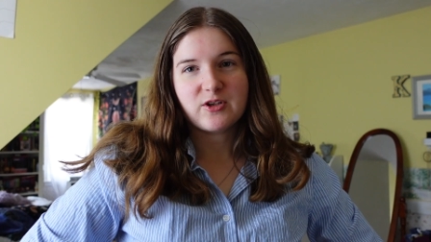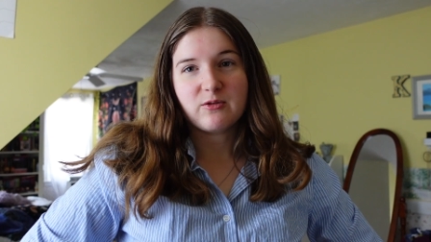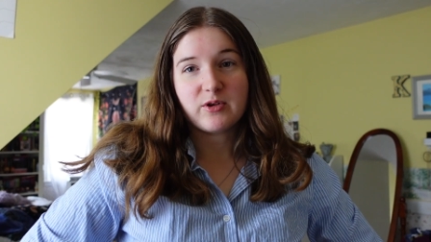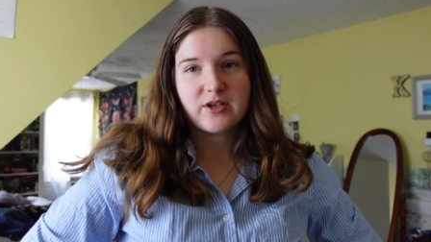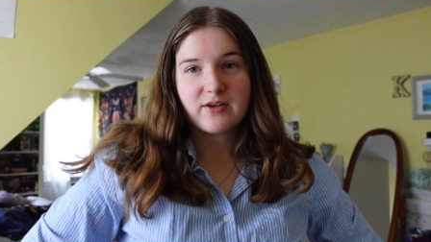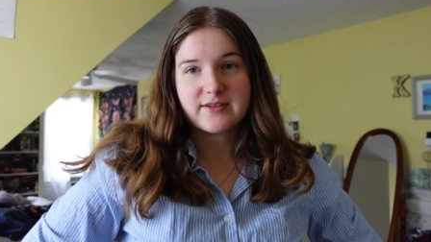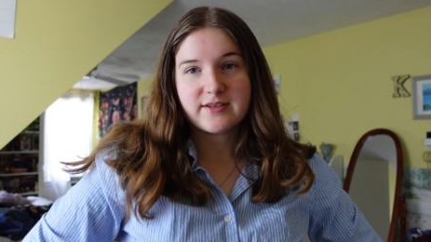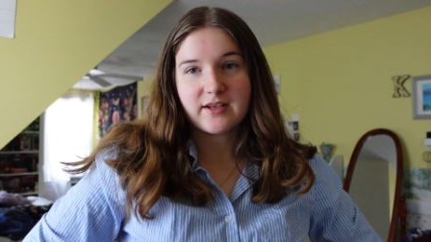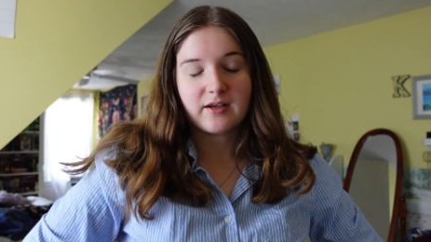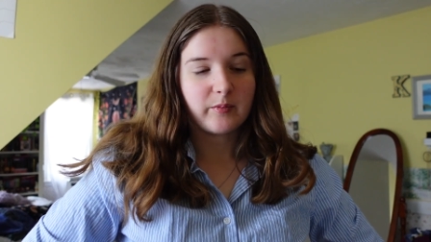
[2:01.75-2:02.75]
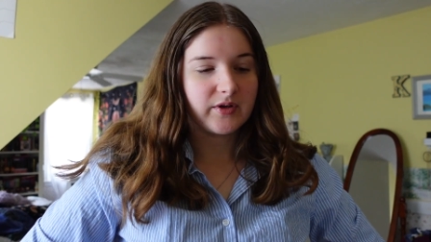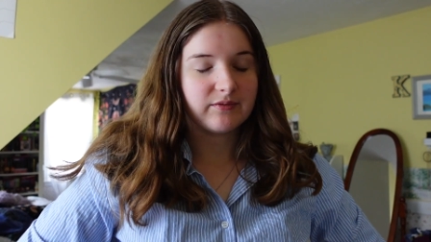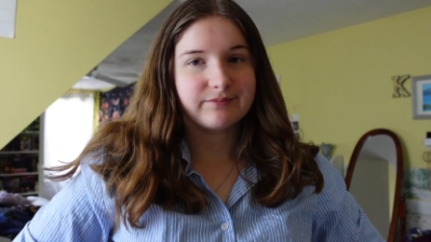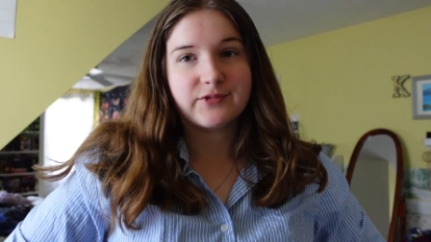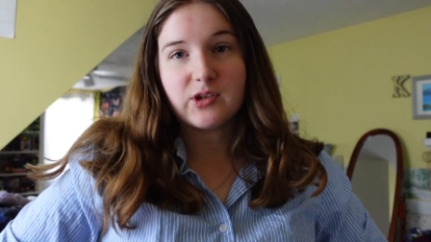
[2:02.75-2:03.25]
go, what do you guys think? But
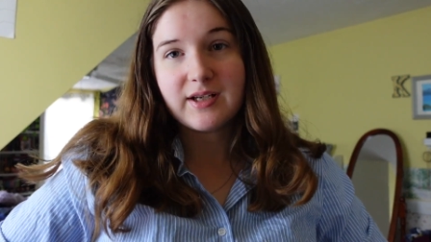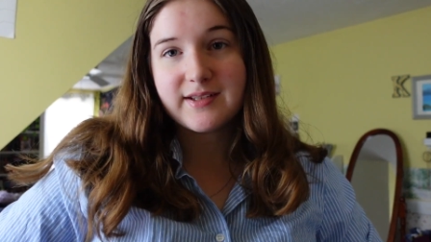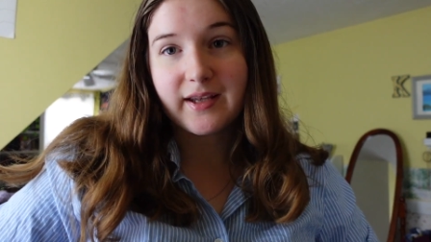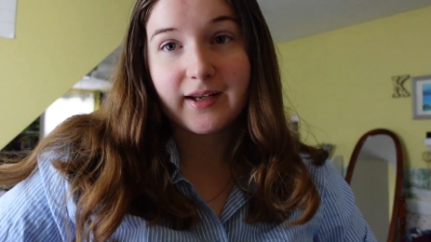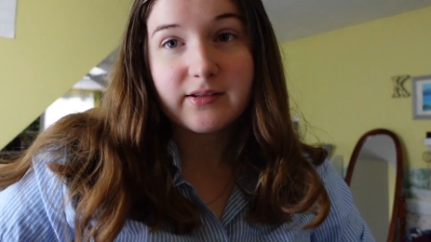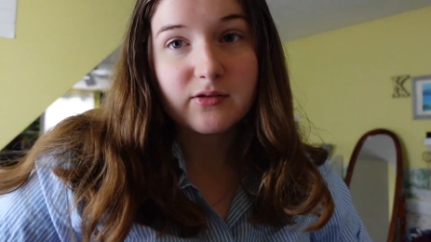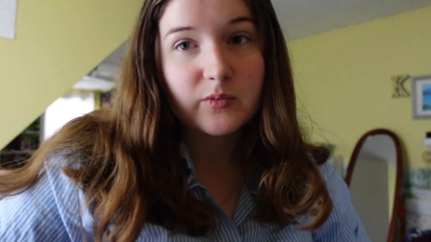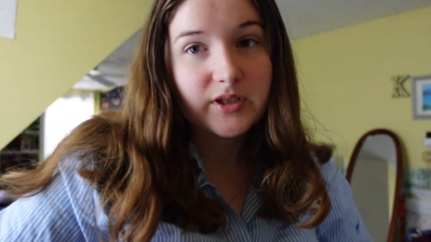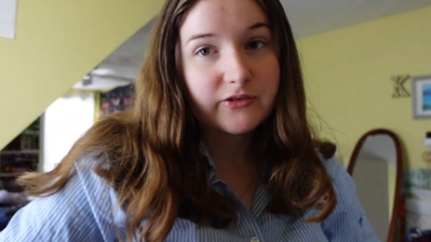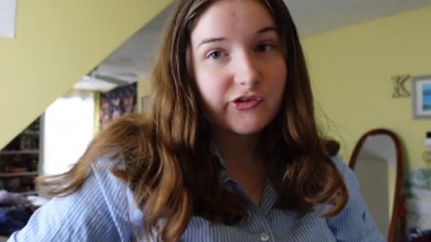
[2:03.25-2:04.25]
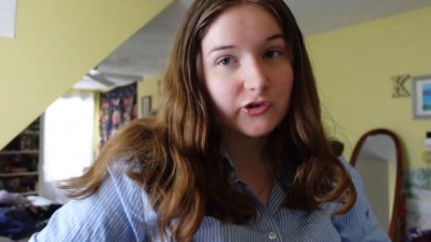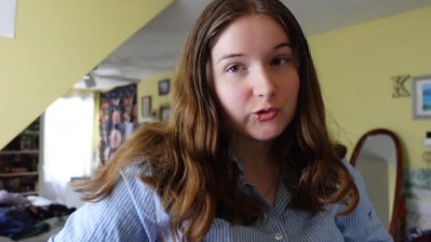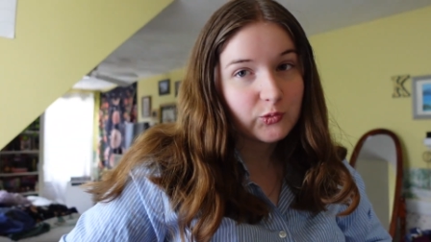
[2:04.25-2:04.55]
you guys can't answer me, so.